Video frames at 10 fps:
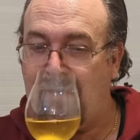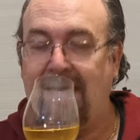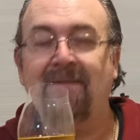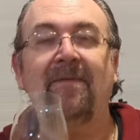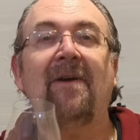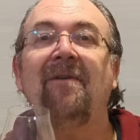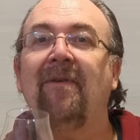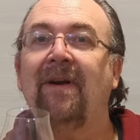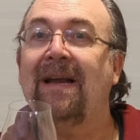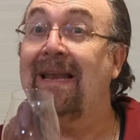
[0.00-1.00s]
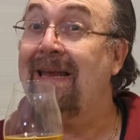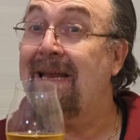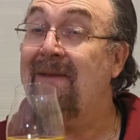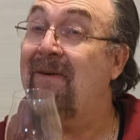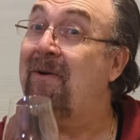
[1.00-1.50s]
it's very
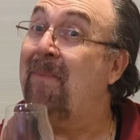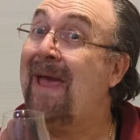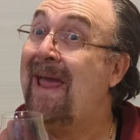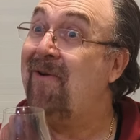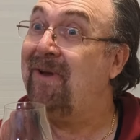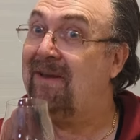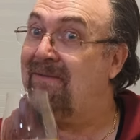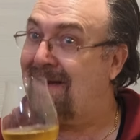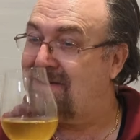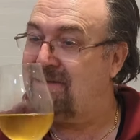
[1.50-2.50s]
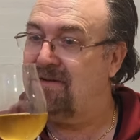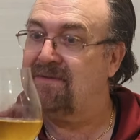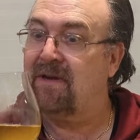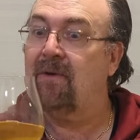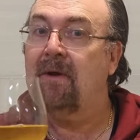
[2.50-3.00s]
clearly very peary, actually enough.
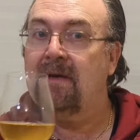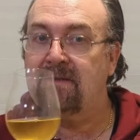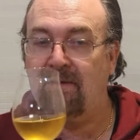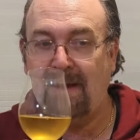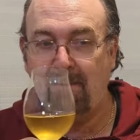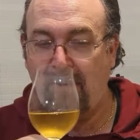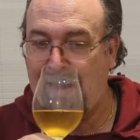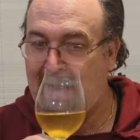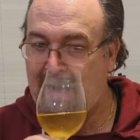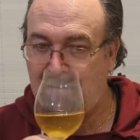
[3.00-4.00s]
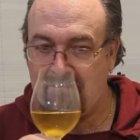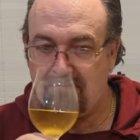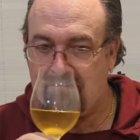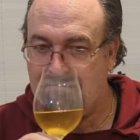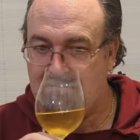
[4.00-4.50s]
So that pear
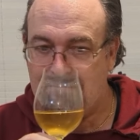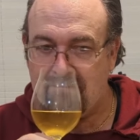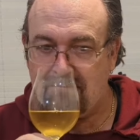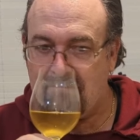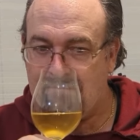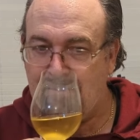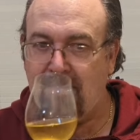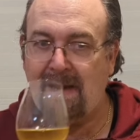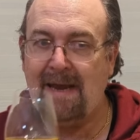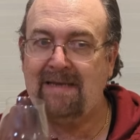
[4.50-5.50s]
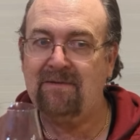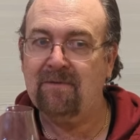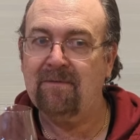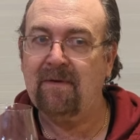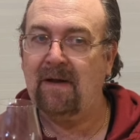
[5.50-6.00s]
sort
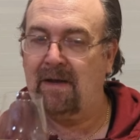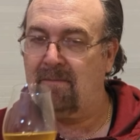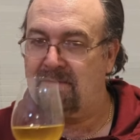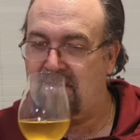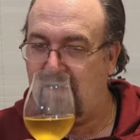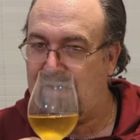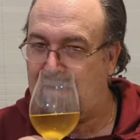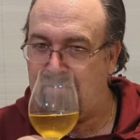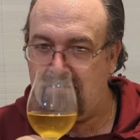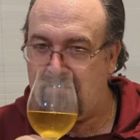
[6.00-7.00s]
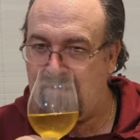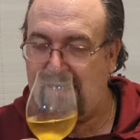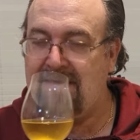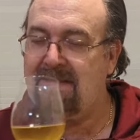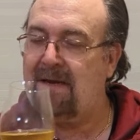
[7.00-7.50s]
of cider
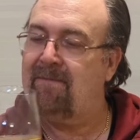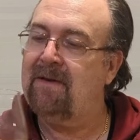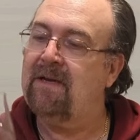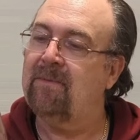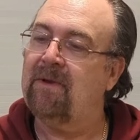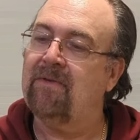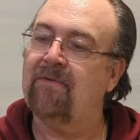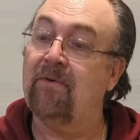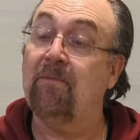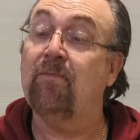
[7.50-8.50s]
is definitely coming through